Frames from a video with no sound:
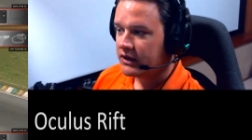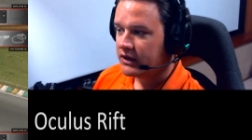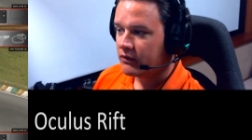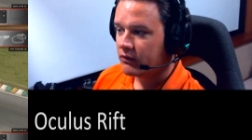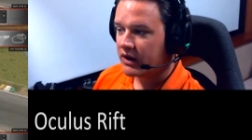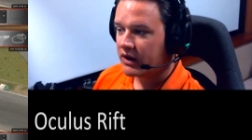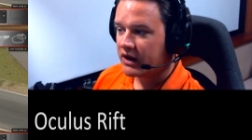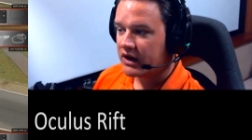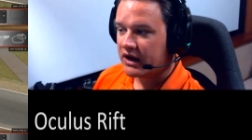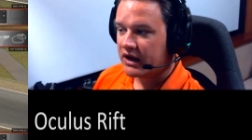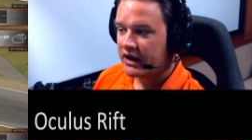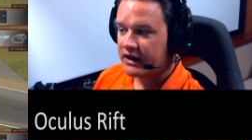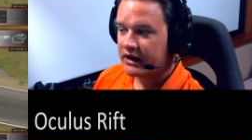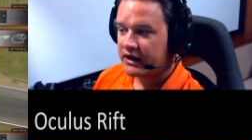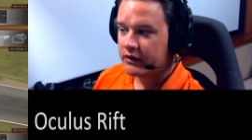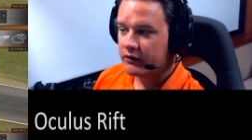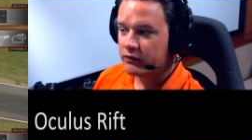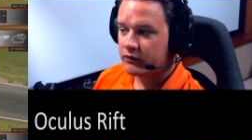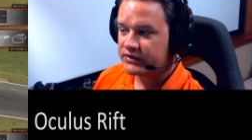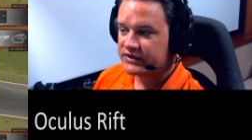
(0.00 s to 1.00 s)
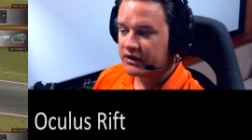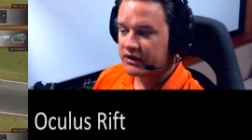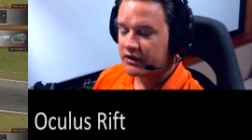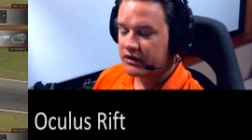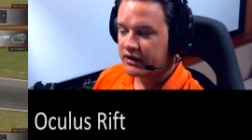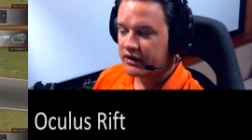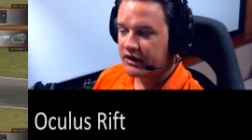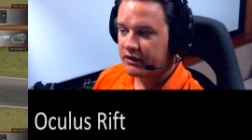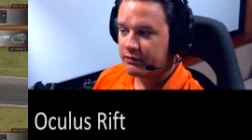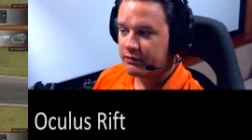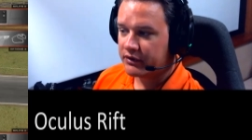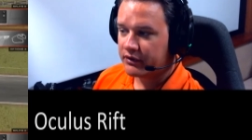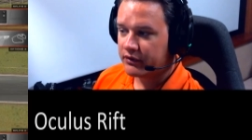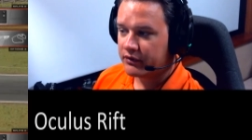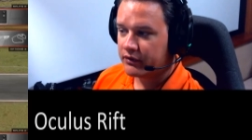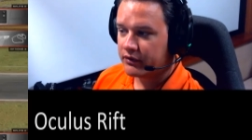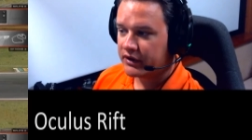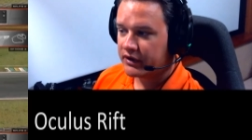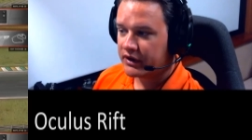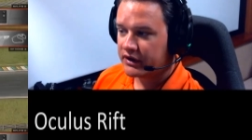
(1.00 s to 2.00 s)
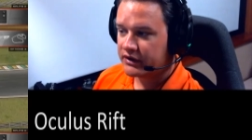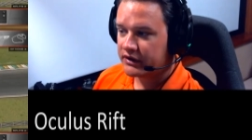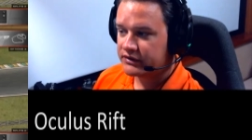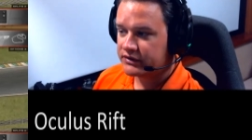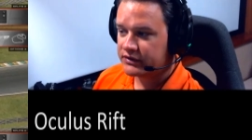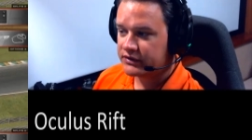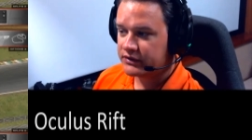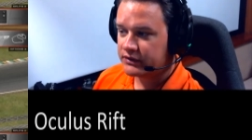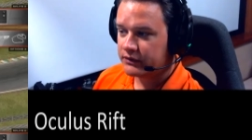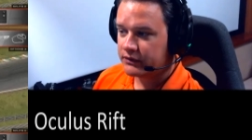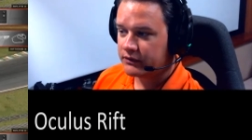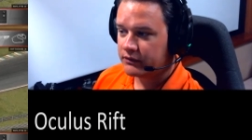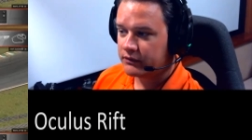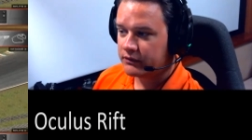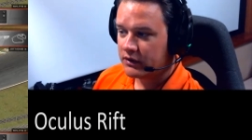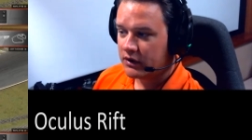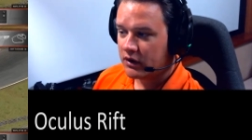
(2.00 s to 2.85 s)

where I was unable to hold on to,